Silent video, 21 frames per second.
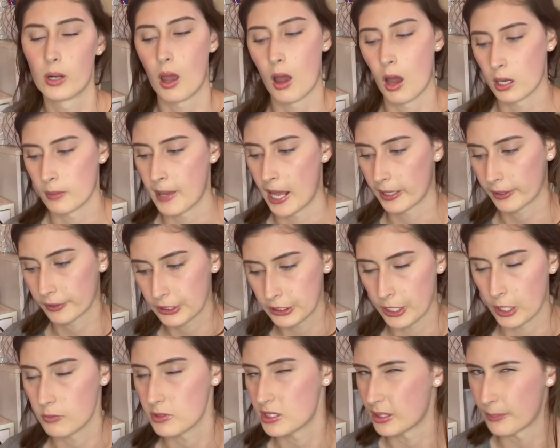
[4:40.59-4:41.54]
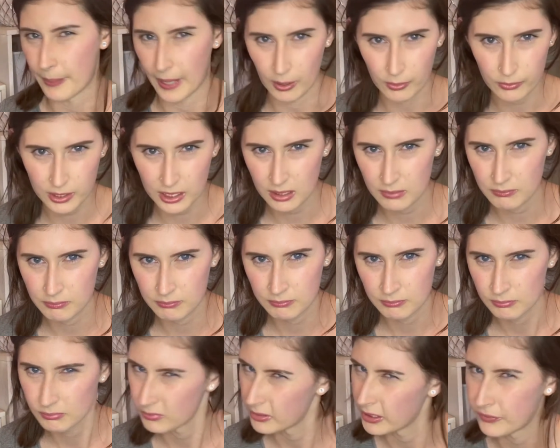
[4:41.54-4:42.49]
automatically know it's about them,
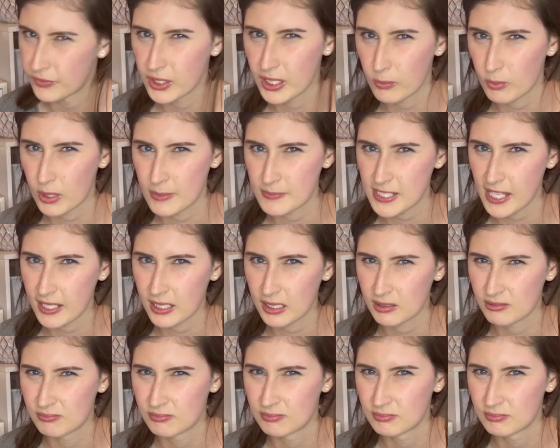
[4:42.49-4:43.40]
if you get what I'm saying.